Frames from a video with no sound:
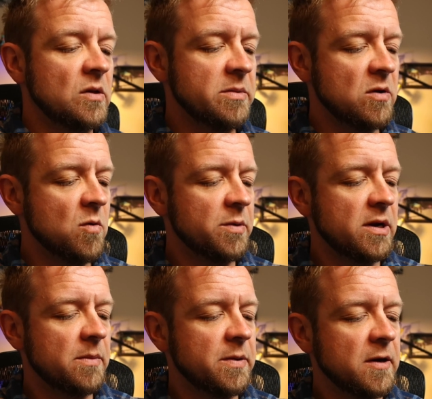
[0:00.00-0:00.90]
Let me
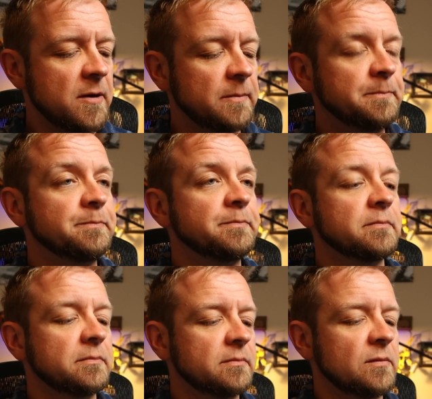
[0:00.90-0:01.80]
open it up here.
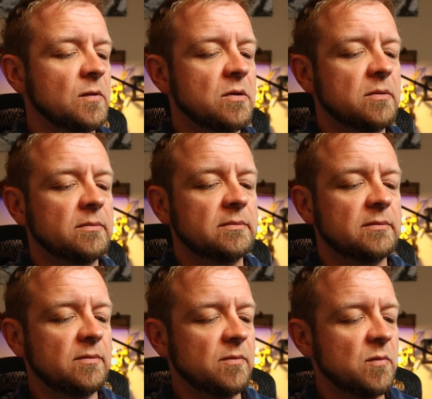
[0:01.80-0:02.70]
Oh,
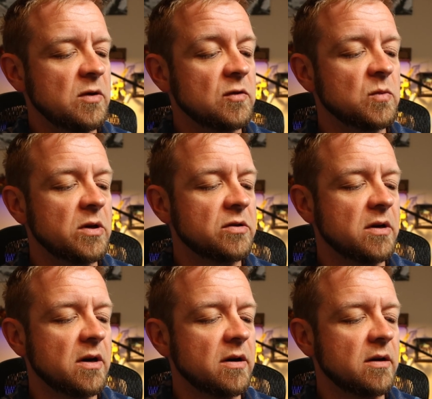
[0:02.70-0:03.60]
we
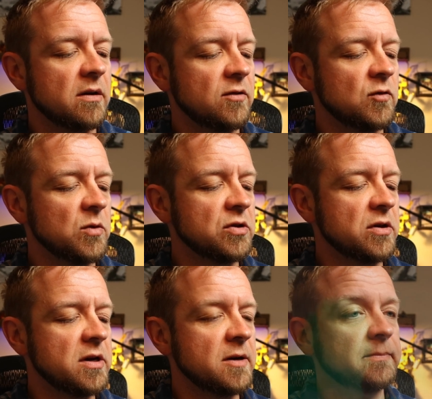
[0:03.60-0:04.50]
switched our
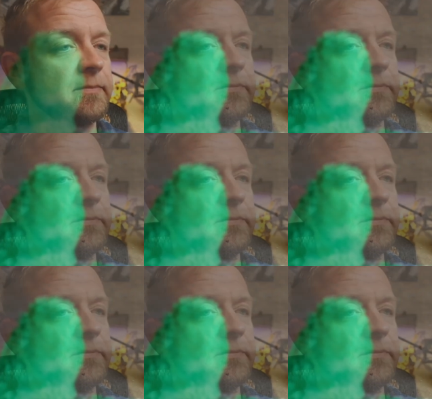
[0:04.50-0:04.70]
switcher here.